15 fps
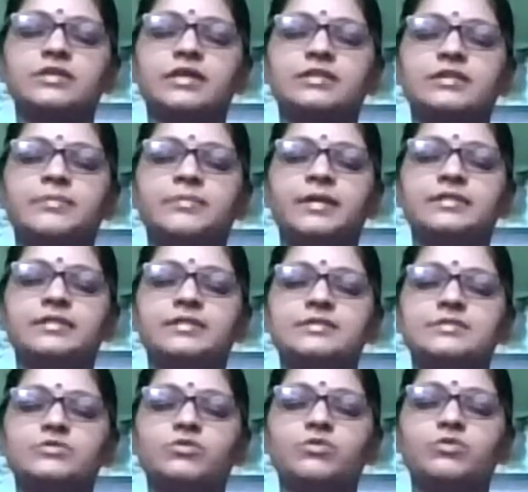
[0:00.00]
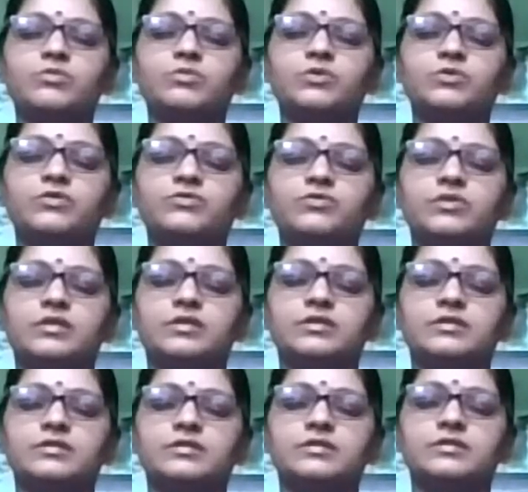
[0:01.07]
and the breath is so beautiful
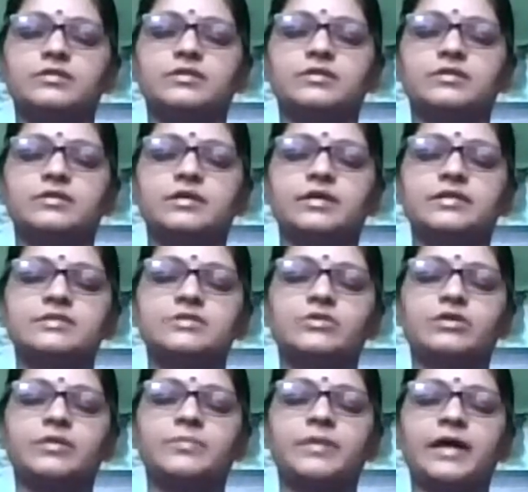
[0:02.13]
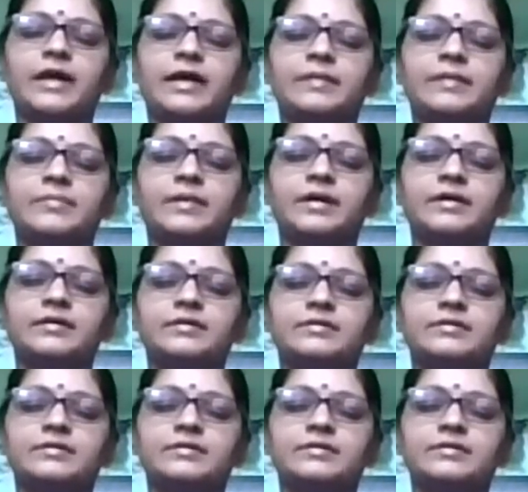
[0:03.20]
in Sukha Pranayama.